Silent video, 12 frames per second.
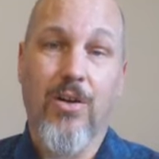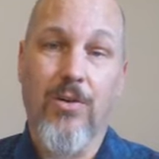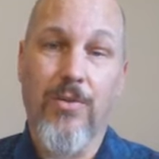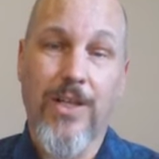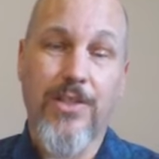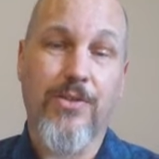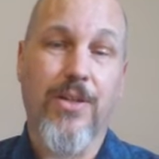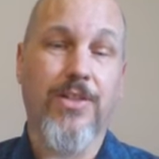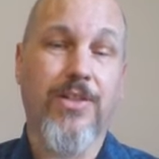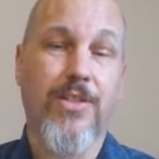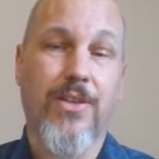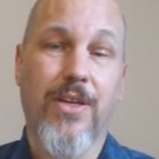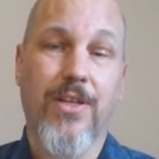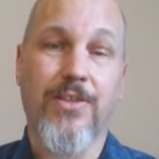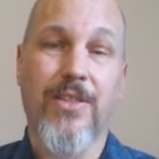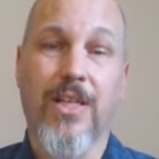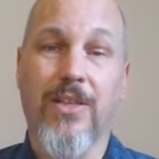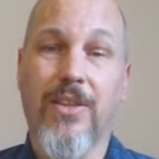or restaurants and
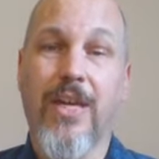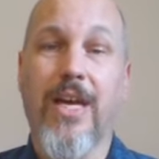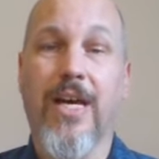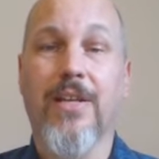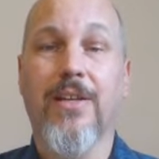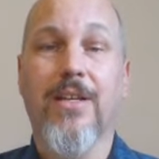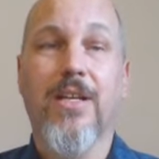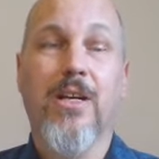things like that.